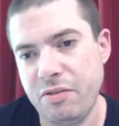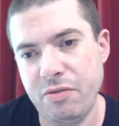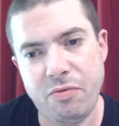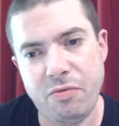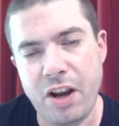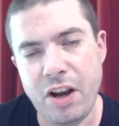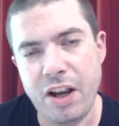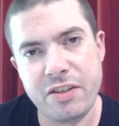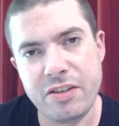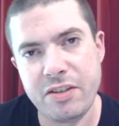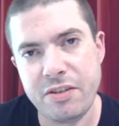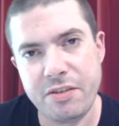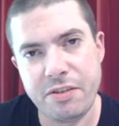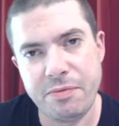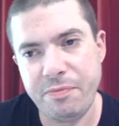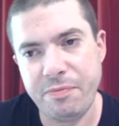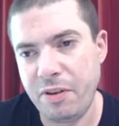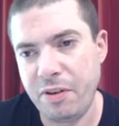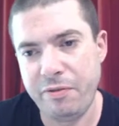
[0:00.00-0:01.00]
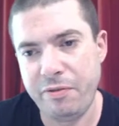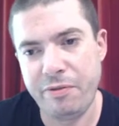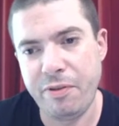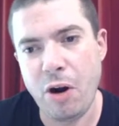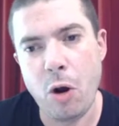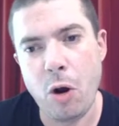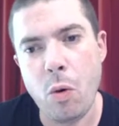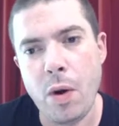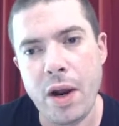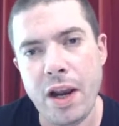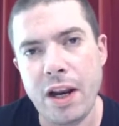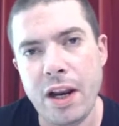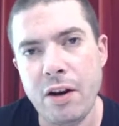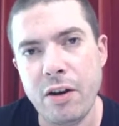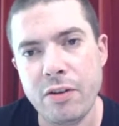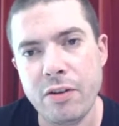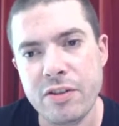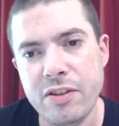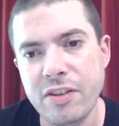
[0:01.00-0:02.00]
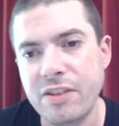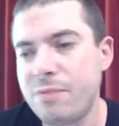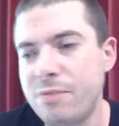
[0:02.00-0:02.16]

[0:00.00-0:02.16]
writes throwaway nonsense,